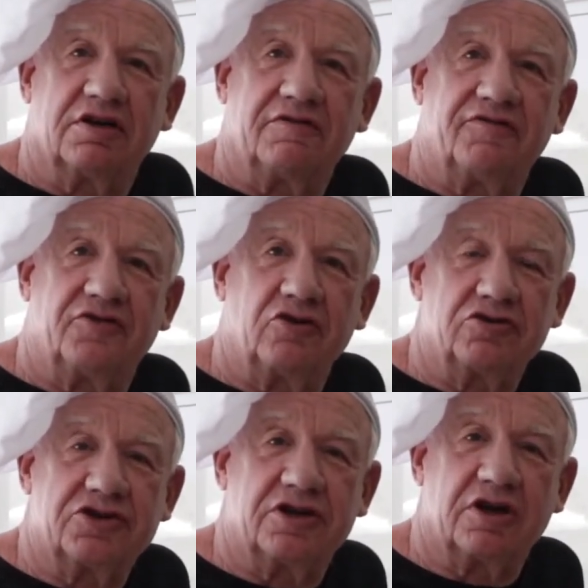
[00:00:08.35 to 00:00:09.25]
For
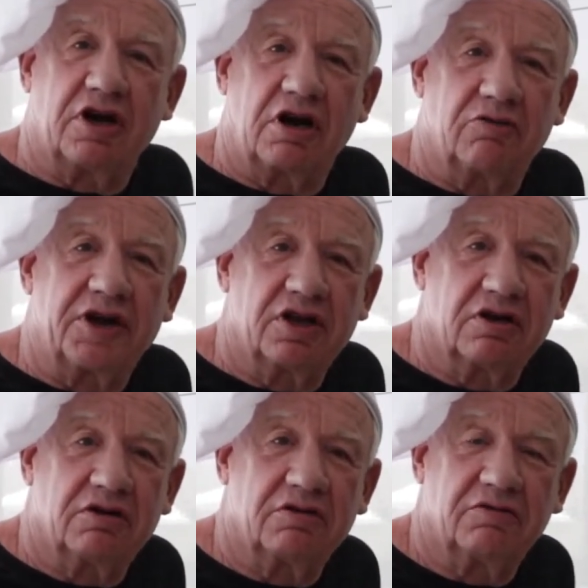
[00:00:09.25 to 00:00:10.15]
those that are our
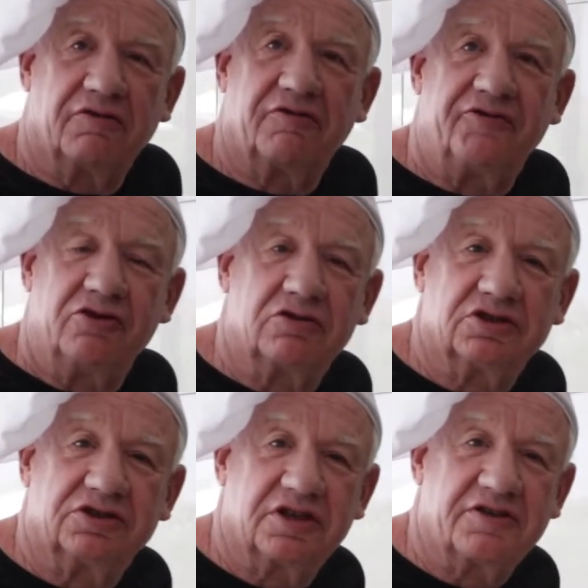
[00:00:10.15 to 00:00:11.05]
regular
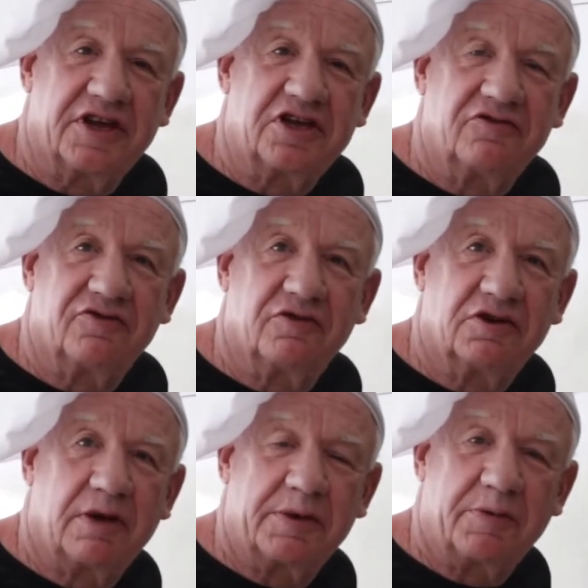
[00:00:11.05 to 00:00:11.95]
viewers, thank you for
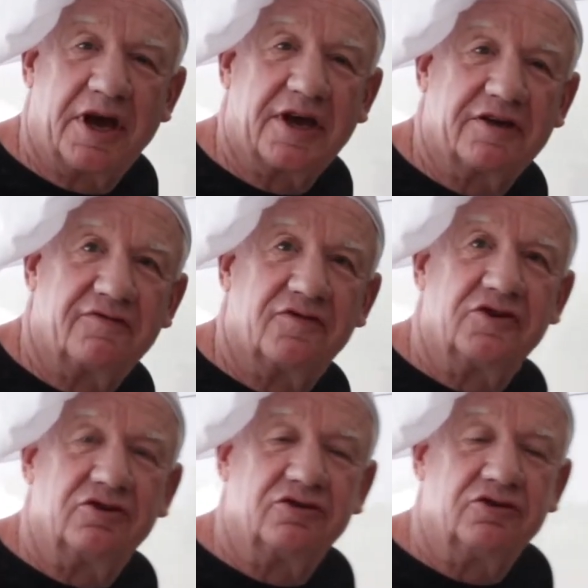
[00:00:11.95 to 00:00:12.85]
coming back, and for
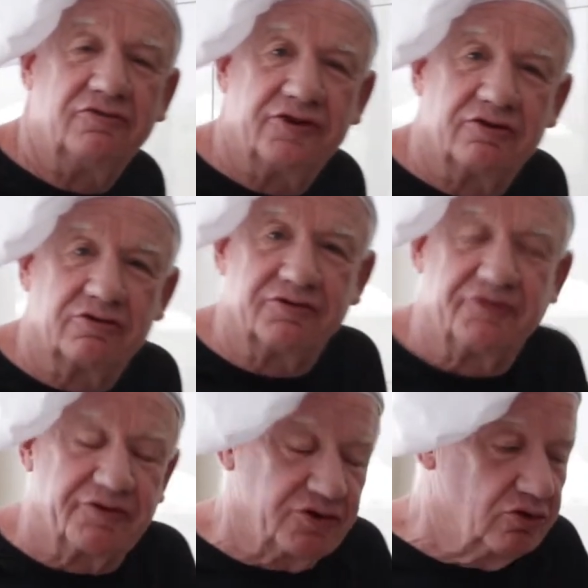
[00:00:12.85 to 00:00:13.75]
your new
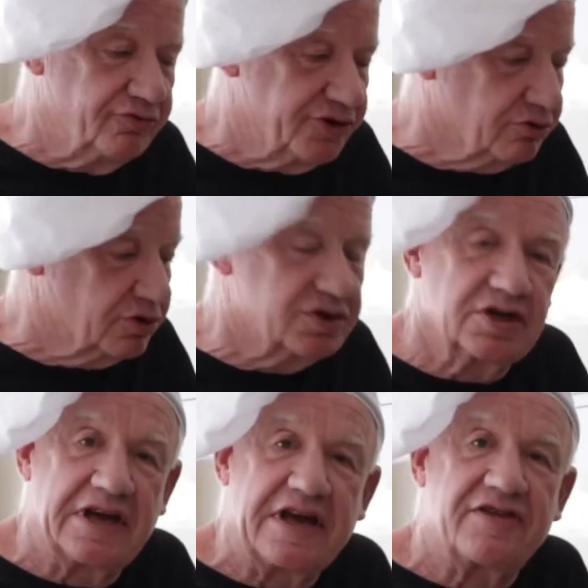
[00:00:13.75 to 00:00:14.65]
viewers,
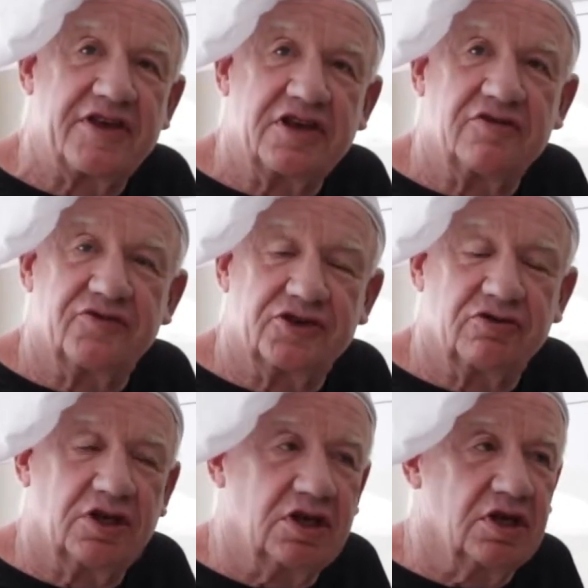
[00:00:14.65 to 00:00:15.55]
thank you for
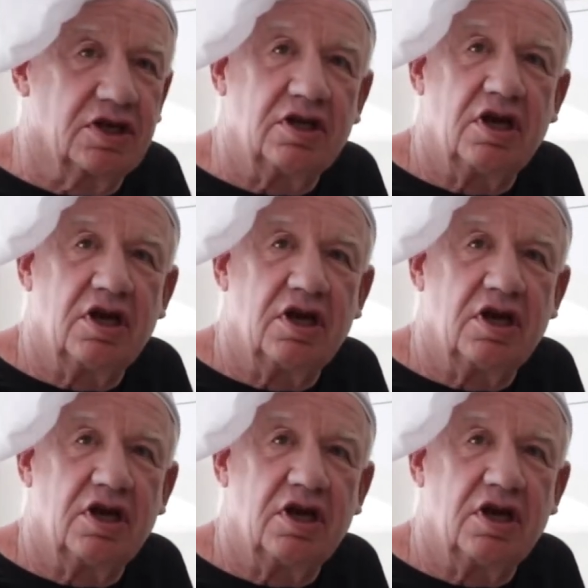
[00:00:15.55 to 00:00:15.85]
tuning in.